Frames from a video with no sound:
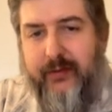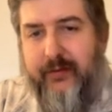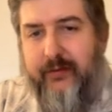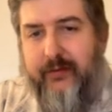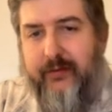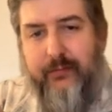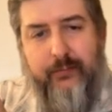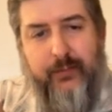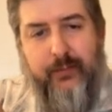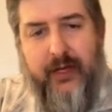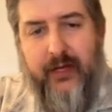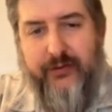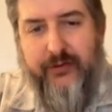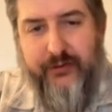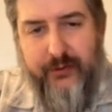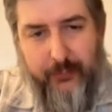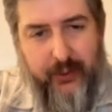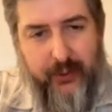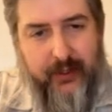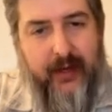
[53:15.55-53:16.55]

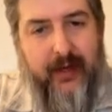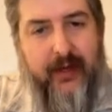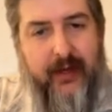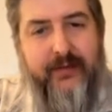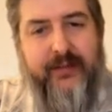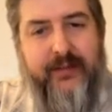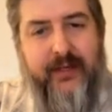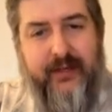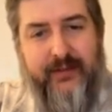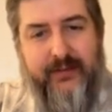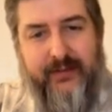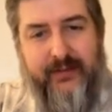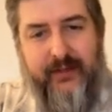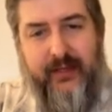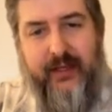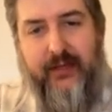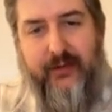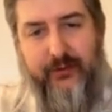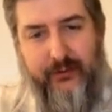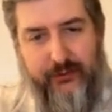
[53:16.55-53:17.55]
customer context
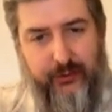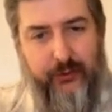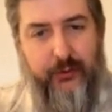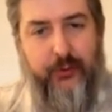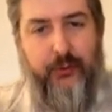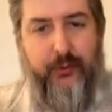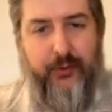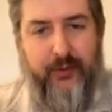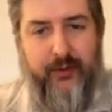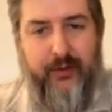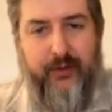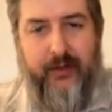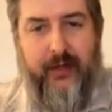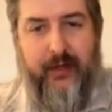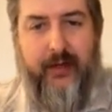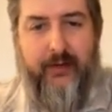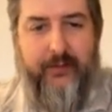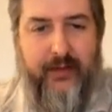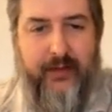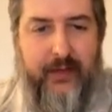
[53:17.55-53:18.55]
into
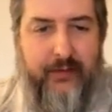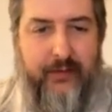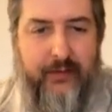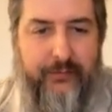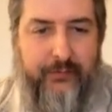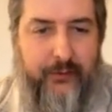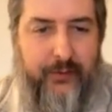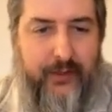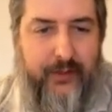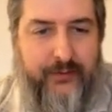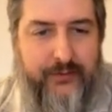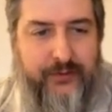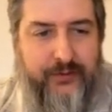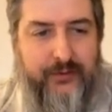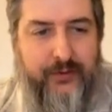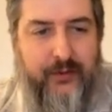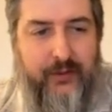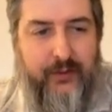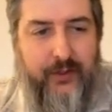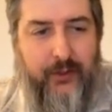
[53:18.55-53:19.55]
the inference,
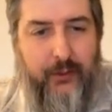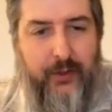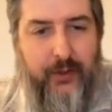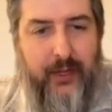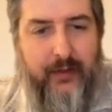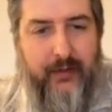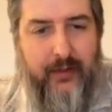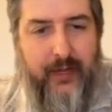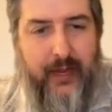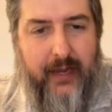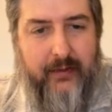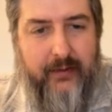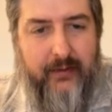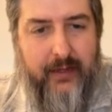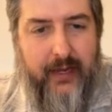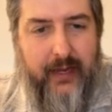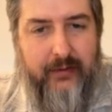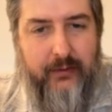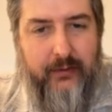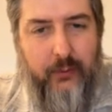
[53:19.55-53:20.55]

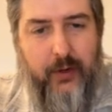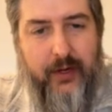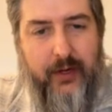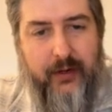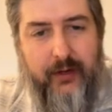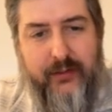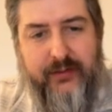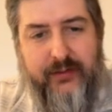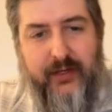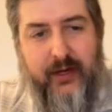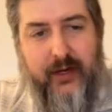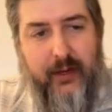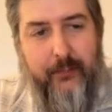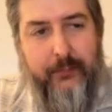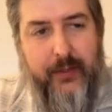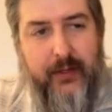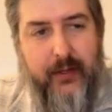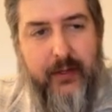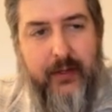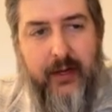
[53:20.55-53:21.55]
at query time,
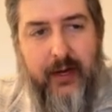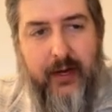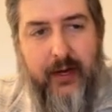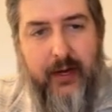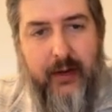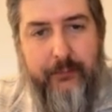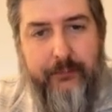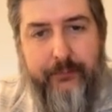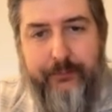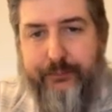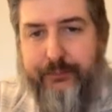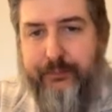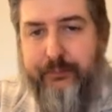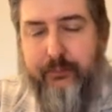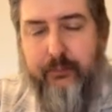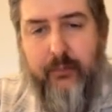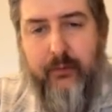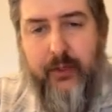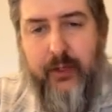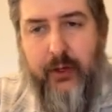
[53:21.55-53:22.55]

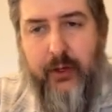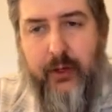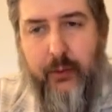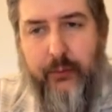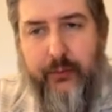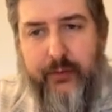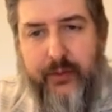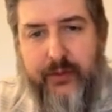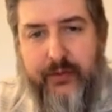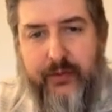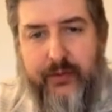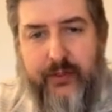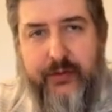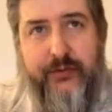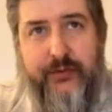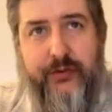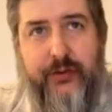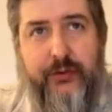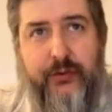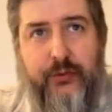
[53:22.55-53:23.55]
this
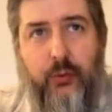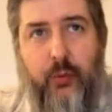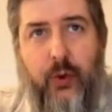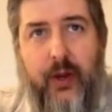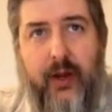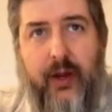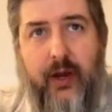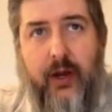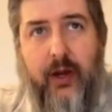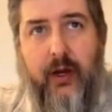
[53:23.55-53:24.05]
is where,